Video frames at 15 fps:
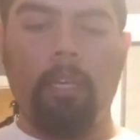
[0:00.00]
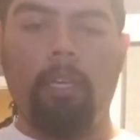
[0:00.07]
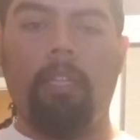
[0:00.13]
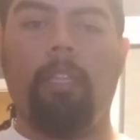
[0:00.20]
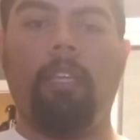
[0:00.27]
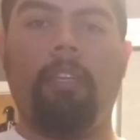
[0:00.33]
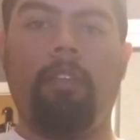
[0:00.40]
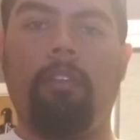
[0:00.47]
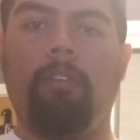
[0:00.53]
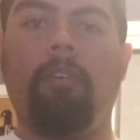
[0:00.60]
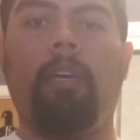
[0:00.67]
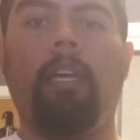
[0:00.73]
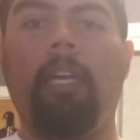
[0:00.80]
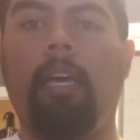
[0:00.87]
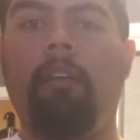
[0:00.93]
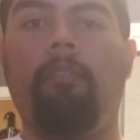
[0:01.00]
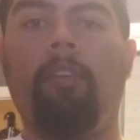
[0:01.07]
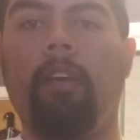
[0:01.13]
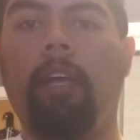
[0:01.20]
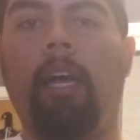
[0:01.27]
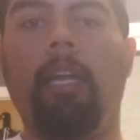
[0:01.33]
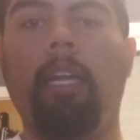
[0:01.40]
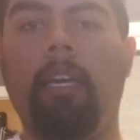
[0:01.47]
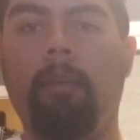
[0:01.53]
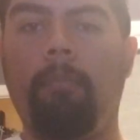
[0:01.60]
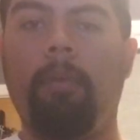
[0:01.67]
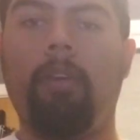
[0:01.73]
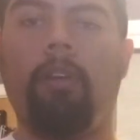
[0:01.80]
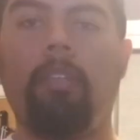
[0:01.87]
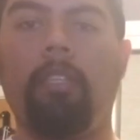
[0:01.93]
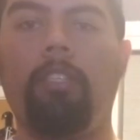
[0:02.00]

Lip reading: that you kind of have your gala up here on the